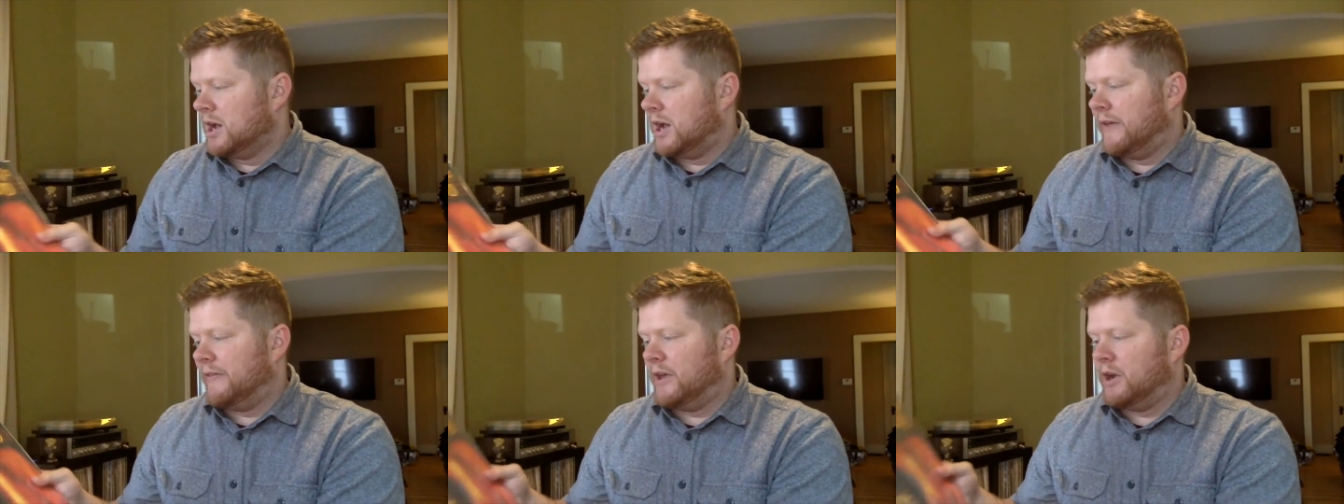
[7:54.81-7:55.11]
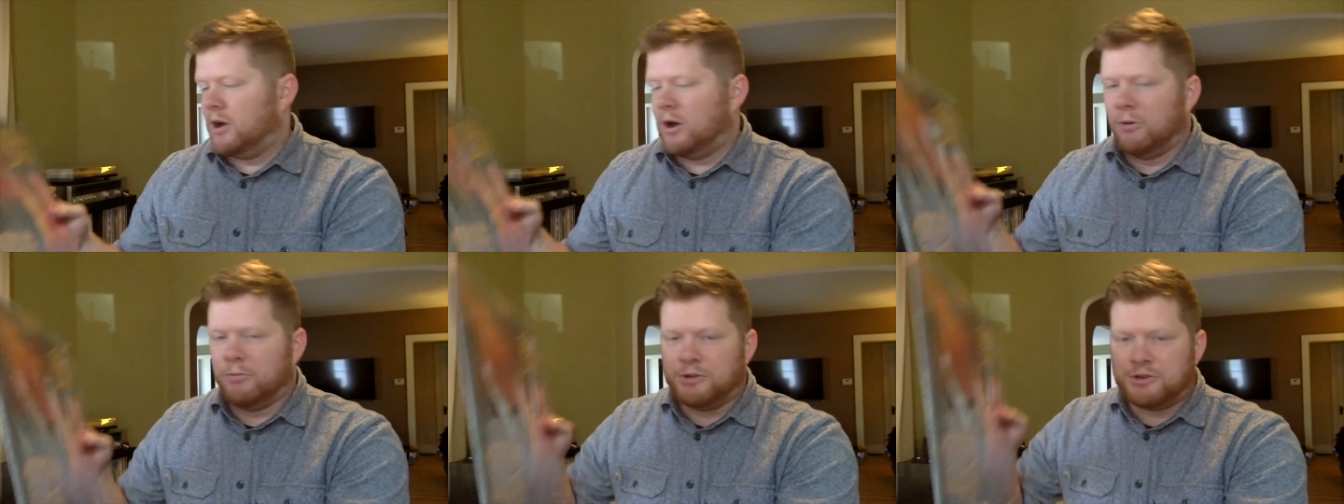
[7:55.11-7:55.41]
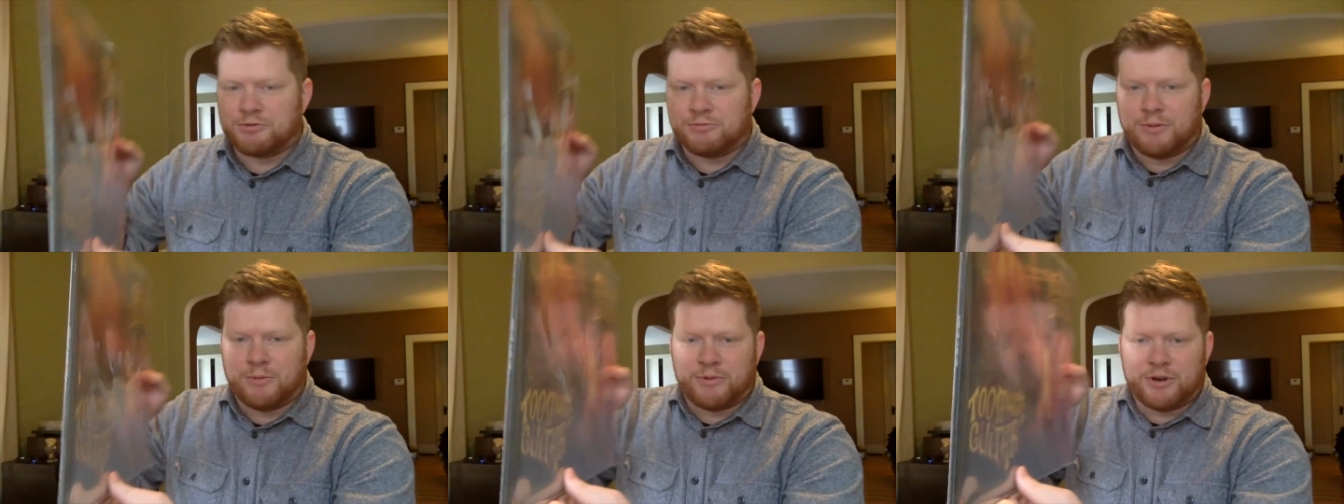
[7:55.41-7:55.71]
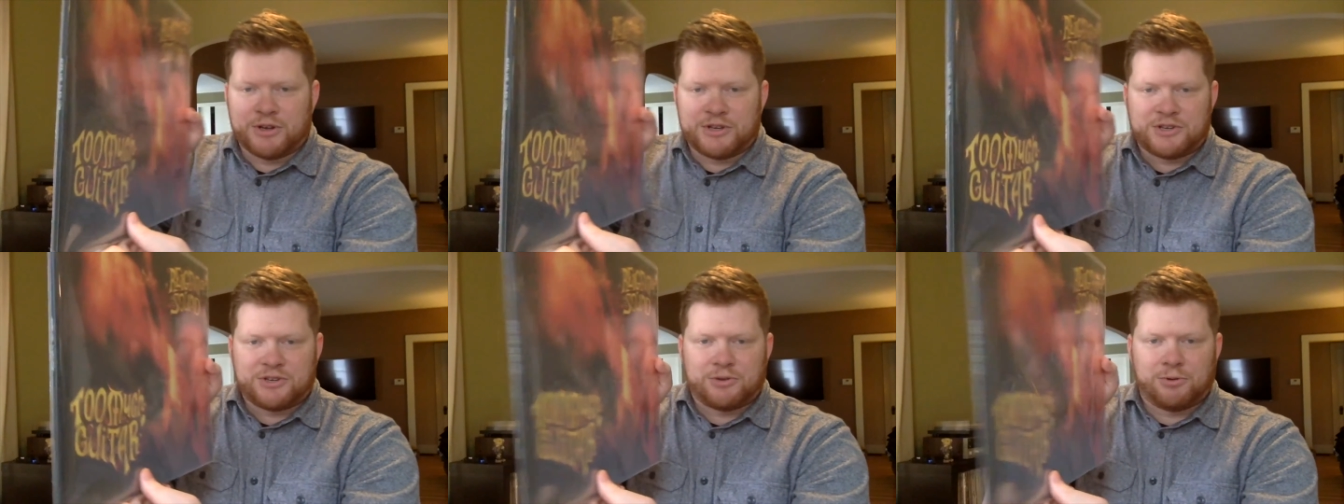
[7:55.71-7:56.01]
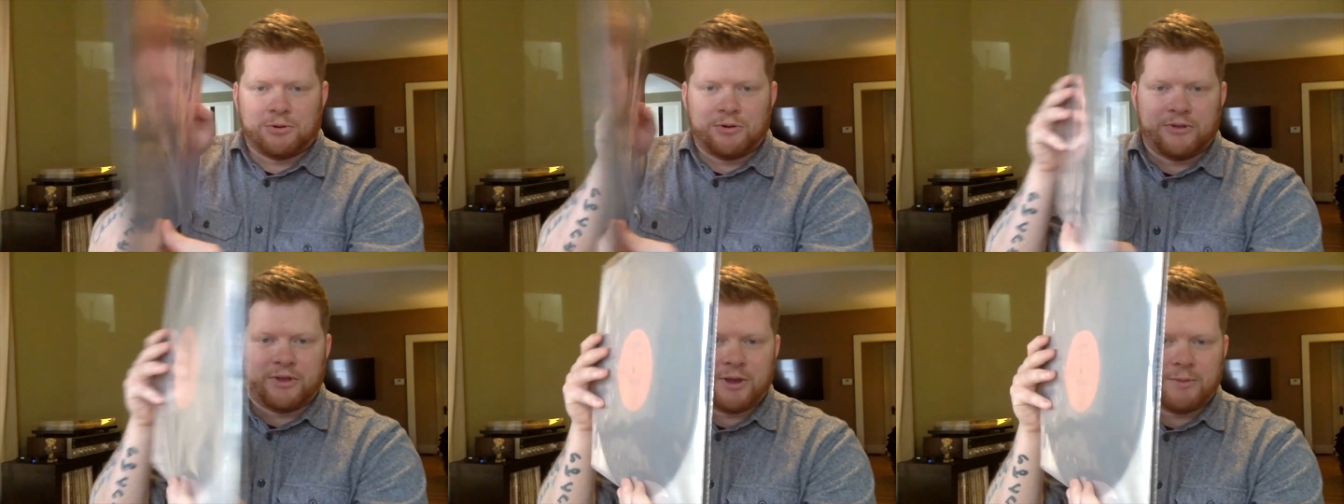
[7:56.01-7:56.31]
And then always remember to
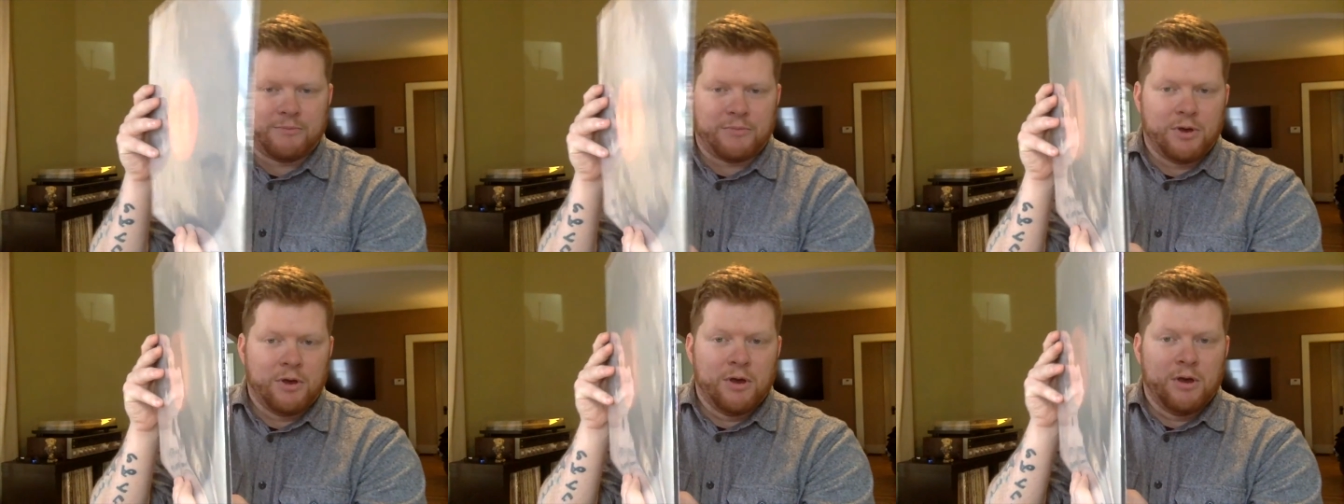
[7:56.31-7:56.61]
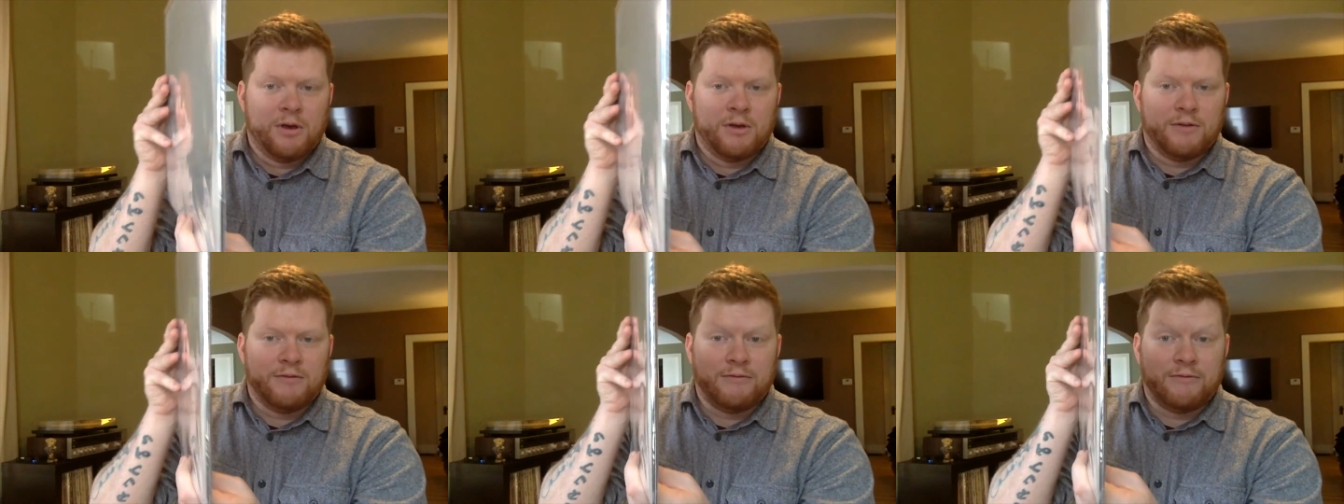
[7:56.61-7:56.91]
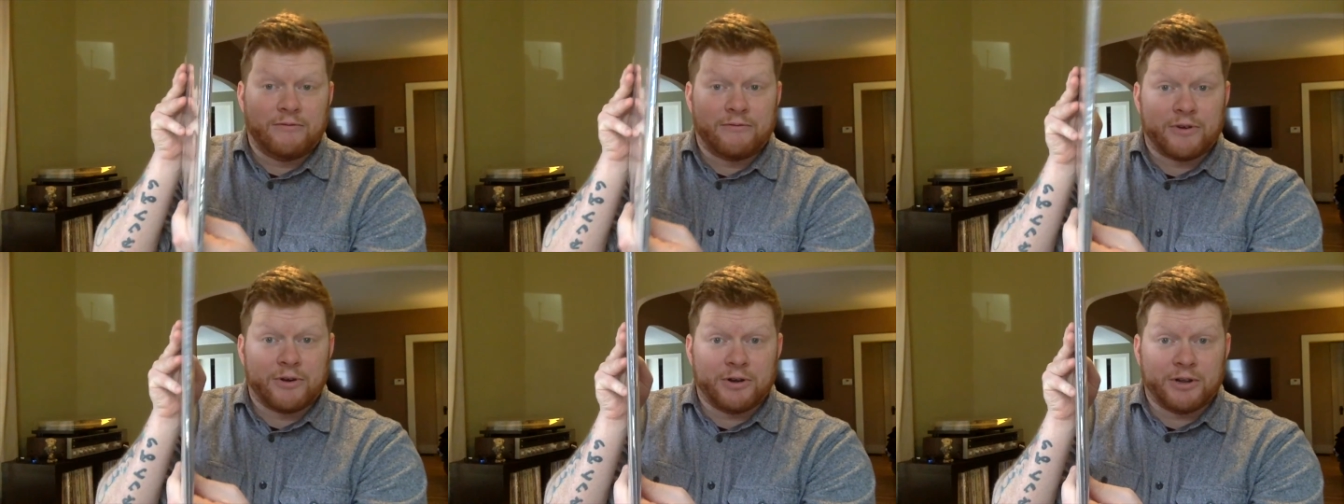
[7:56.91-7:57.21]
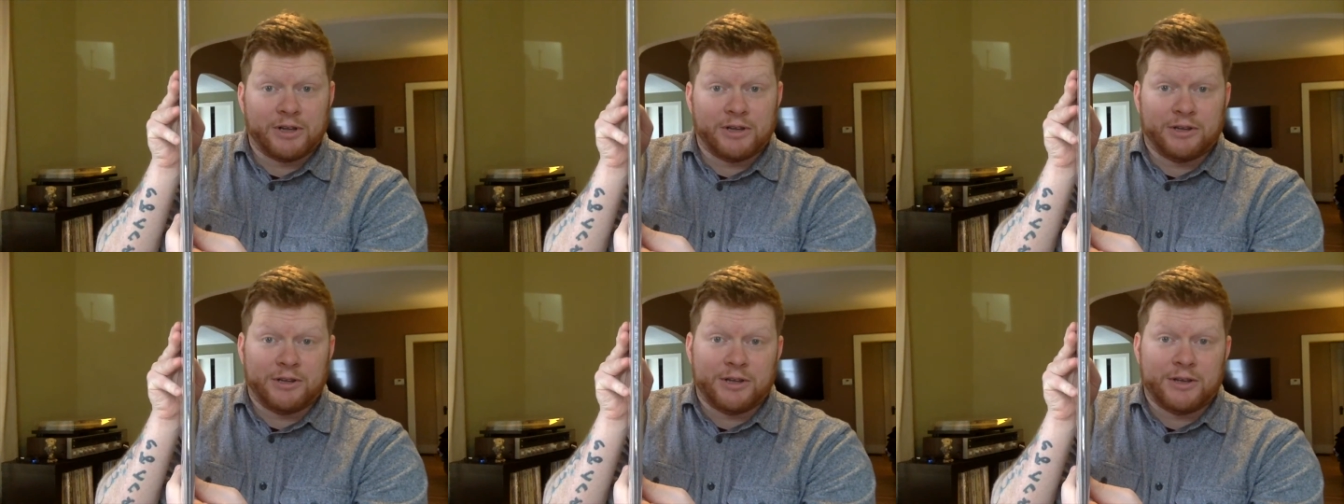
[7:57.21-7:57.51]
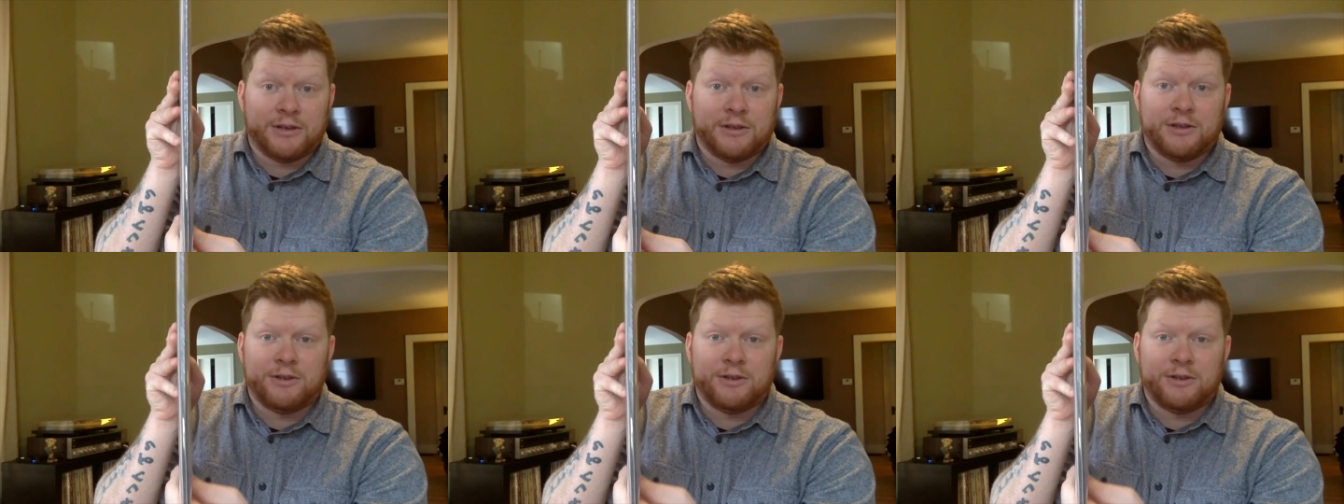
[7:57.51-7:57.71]
store them vertically.